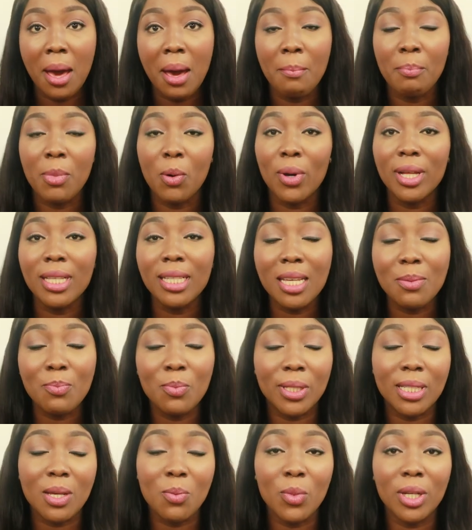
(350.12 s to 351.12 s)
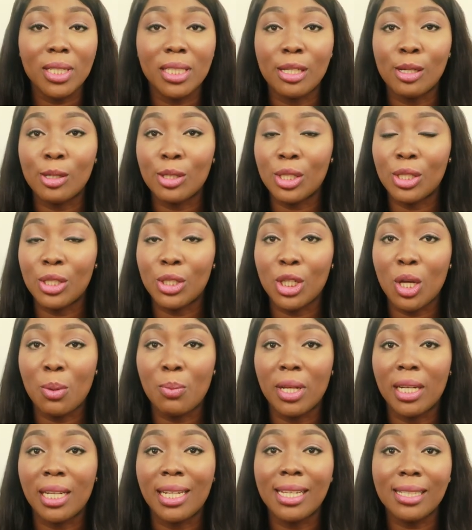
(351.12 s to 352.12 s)
But when someone tells you in
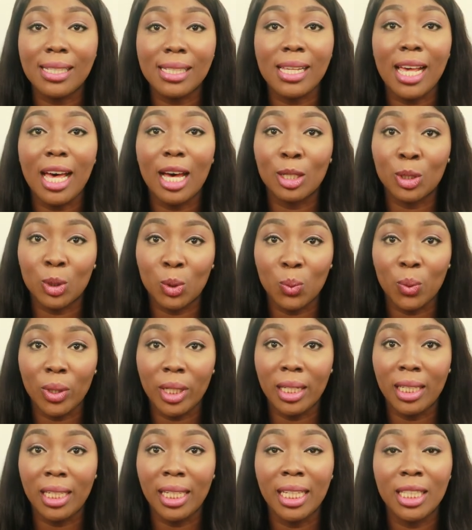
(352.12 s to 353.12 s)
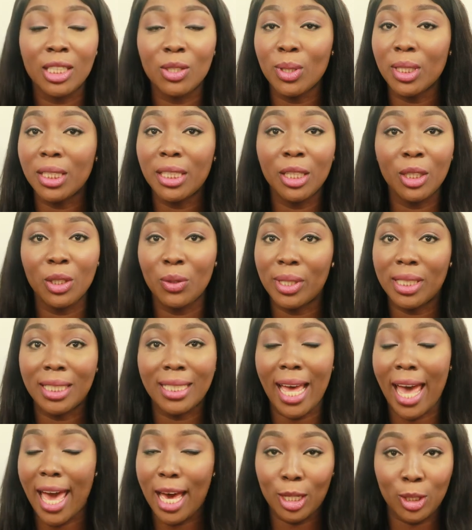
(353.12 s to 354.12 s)
German, das ist aktuell, he's not telling you it's
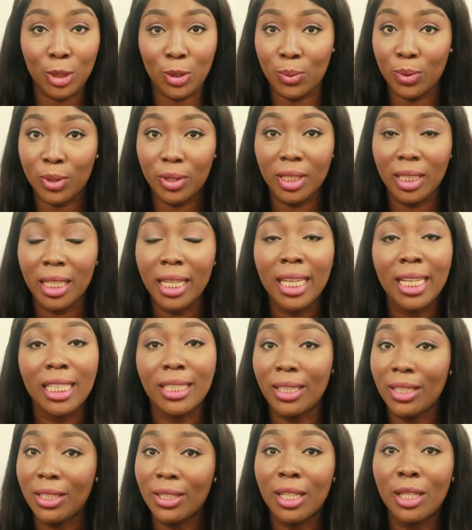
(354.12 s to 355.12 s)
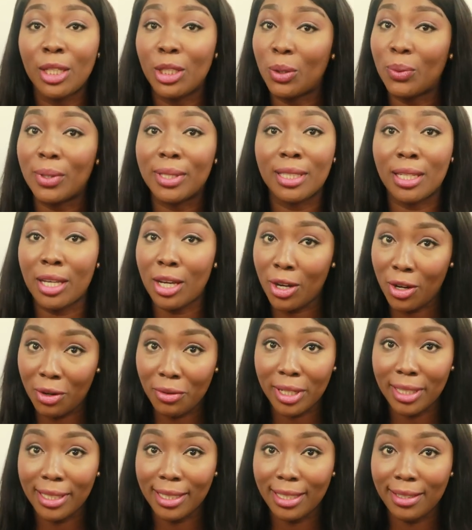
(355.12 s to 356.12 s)
actual. He's just telling you it's
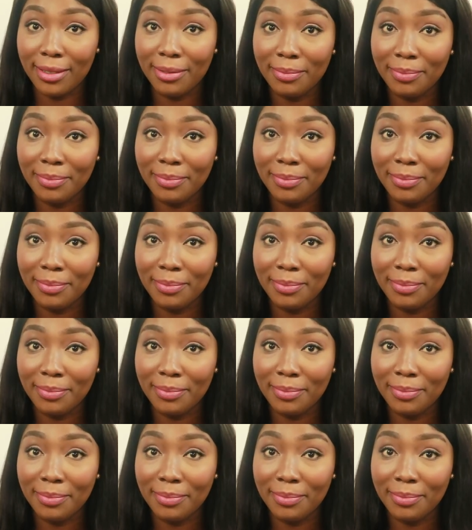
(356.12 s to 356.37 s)
current.